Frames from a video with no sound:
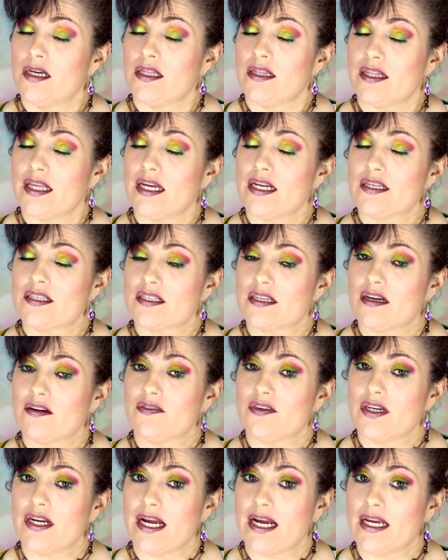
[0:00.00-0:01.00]
They
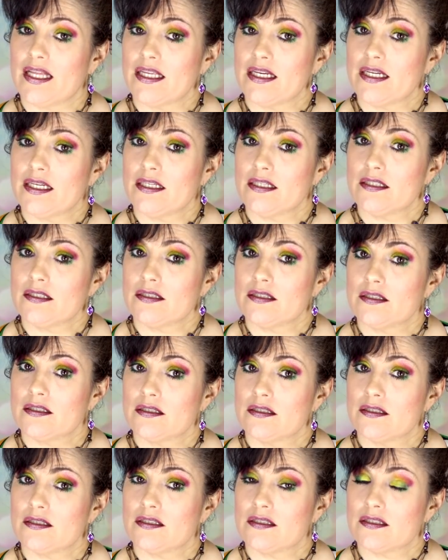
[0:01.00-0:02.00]
discovered Haley
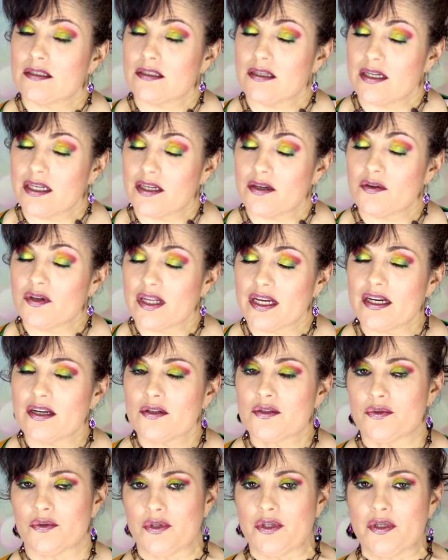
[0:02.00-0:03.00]
in
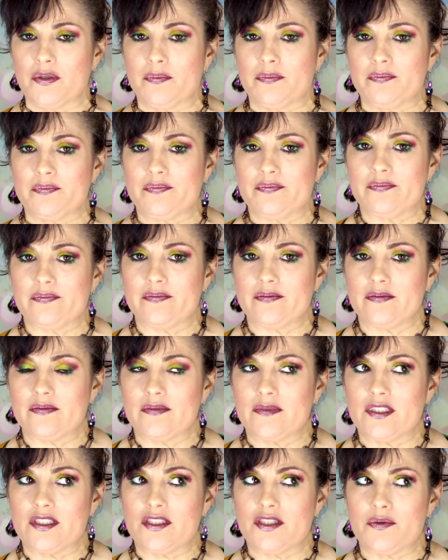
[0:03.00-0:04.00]
Orlando's room.
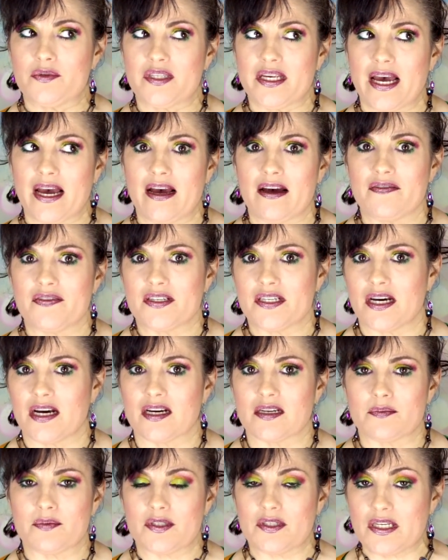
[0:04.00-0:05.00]
She was half
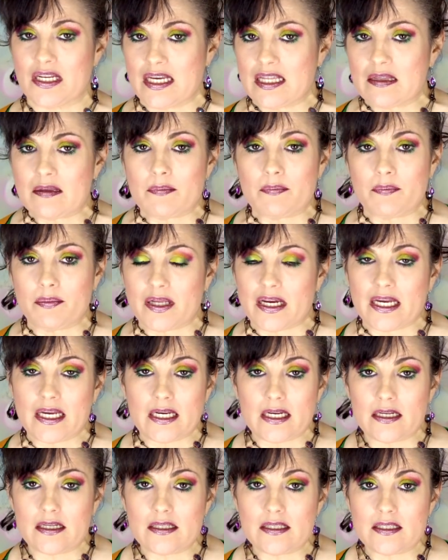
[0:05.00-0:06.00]
tucked beneath
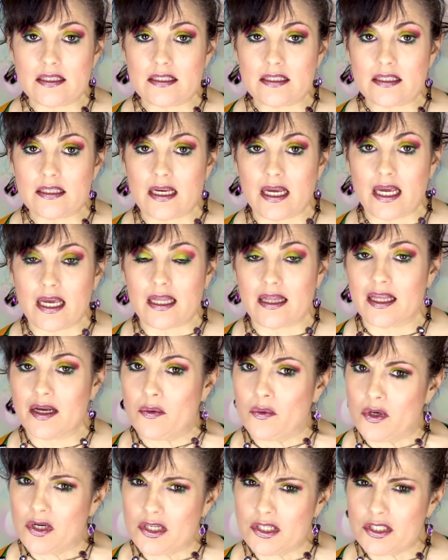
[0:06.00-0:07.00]
blankets, and they
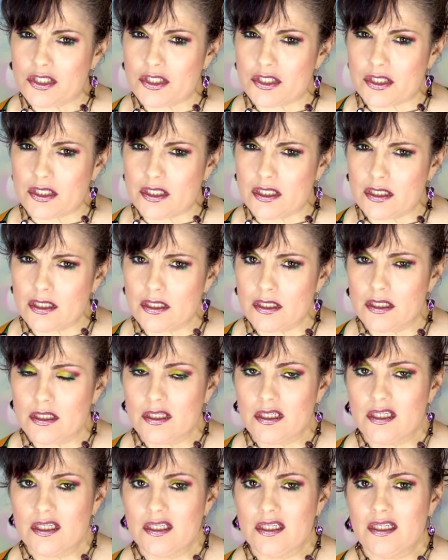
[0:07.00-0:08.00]
weren't sure,
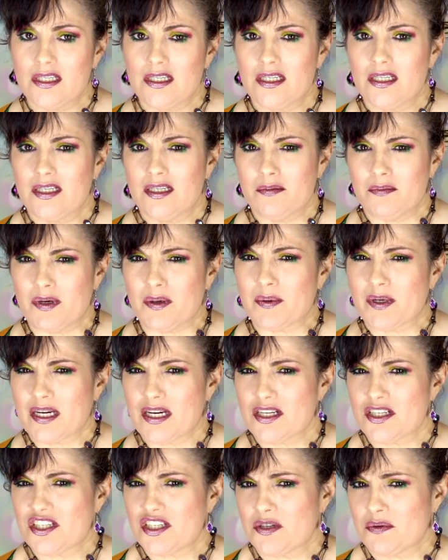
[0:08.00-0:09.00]
but
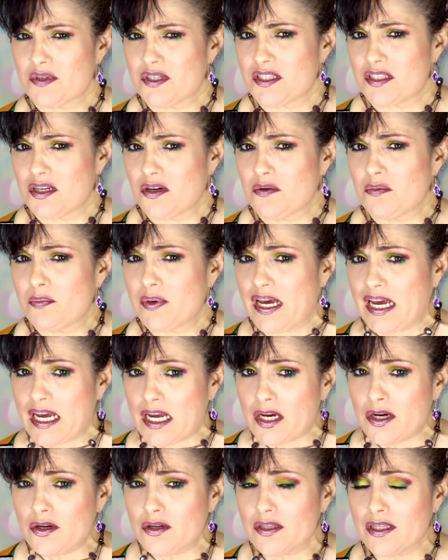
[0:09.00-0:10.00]
because she was so
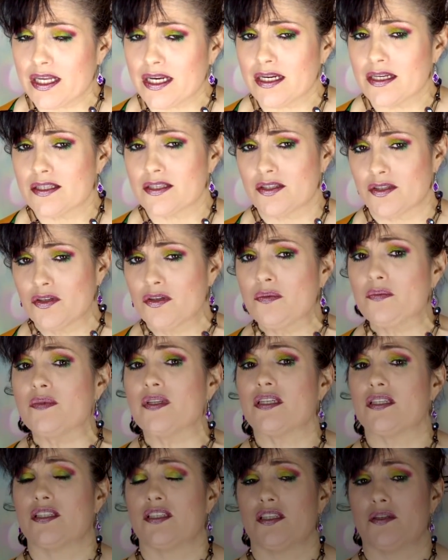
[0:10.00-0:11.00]
pale, they assumed
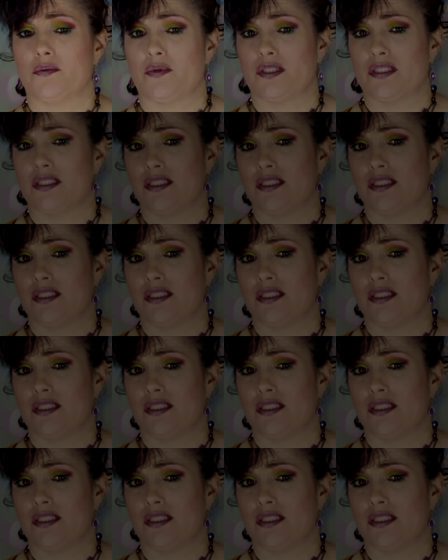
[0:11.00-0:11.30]
that she was